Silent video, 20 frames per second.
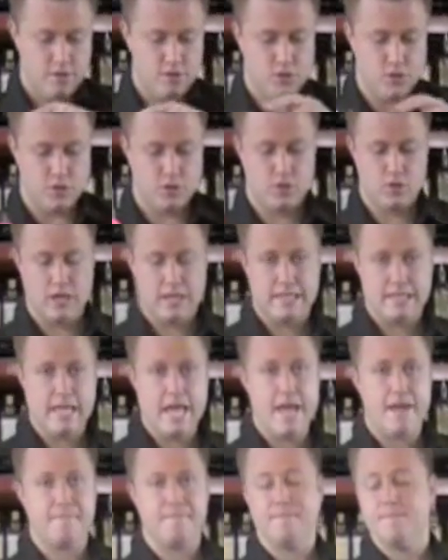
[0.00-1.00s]
just like
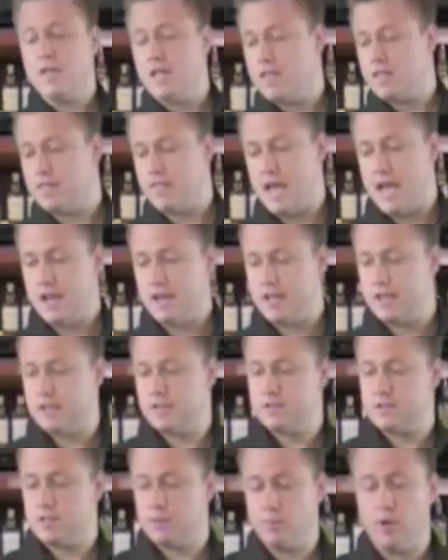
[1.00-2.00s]
that. That
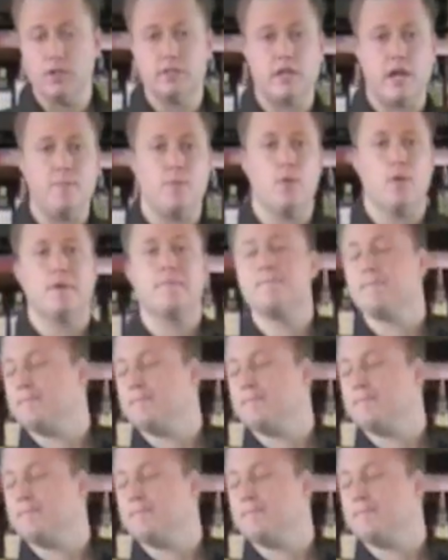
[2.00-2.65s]
is the multi-pour.